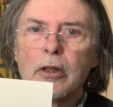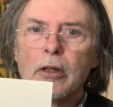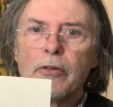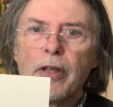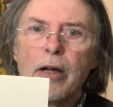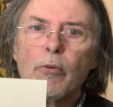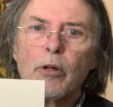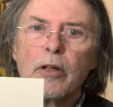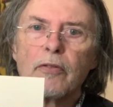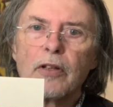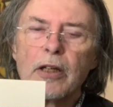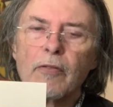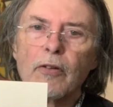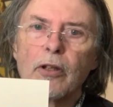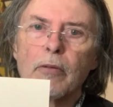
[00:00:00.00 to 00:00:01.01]
they would have
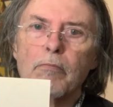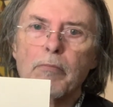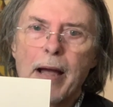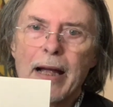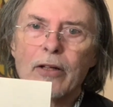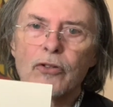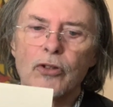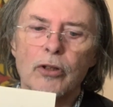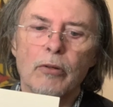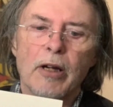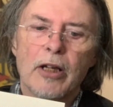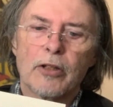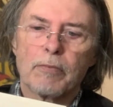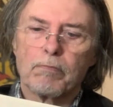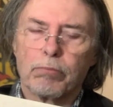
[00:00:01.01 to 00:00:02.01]
given them back to you
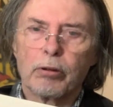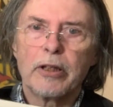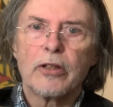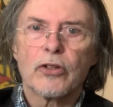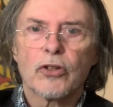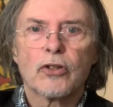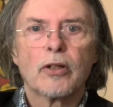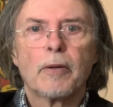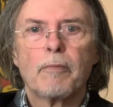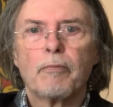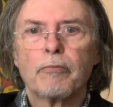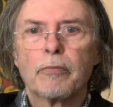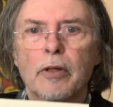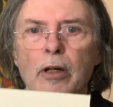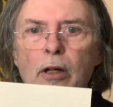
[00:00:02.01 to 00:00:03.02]
as prints
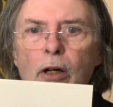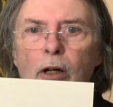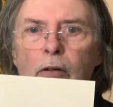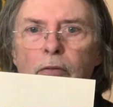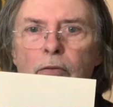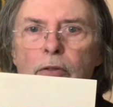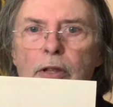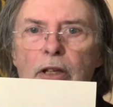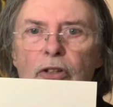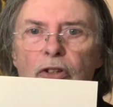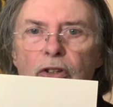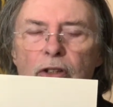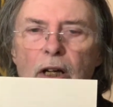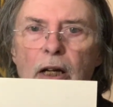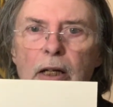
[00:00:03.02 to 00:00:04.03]
of this
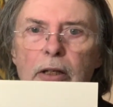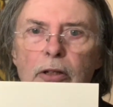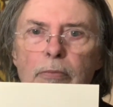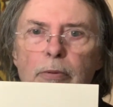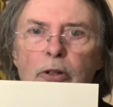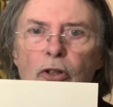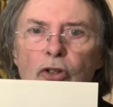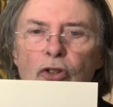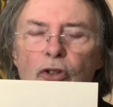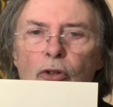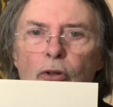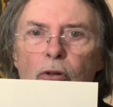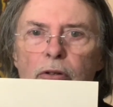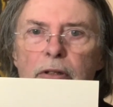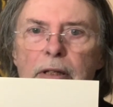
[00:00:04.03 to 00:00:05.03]
size, because
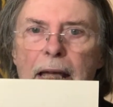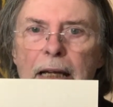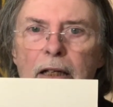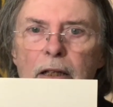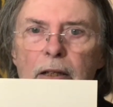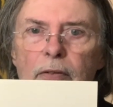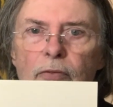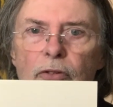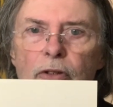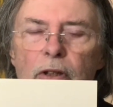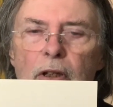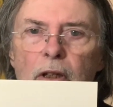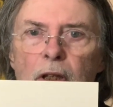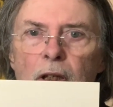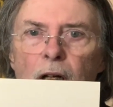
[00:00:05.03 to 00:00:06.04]
your negatives
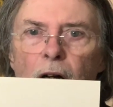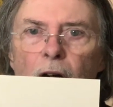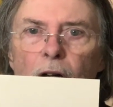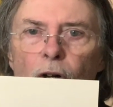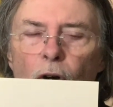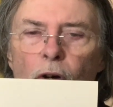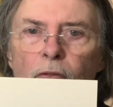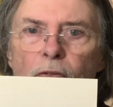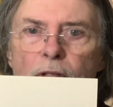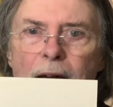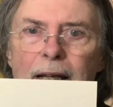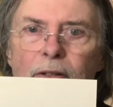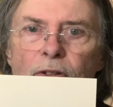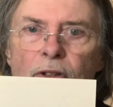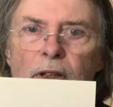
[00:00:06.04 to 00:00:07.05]
are of
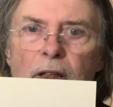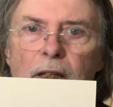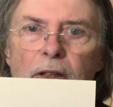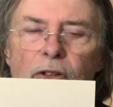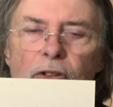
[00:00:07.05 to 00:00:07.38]
that size.